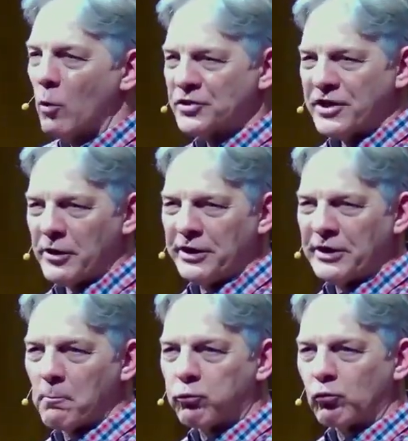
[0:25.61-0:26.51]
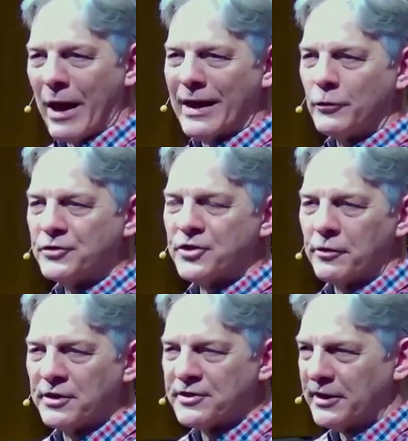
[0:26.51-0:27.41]
Uh, we're starting a
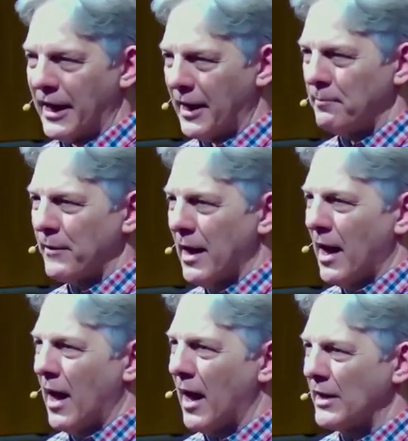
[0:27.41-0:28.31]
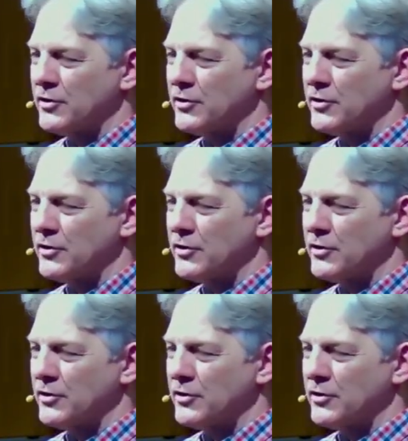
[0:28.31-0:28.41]
brand new series today.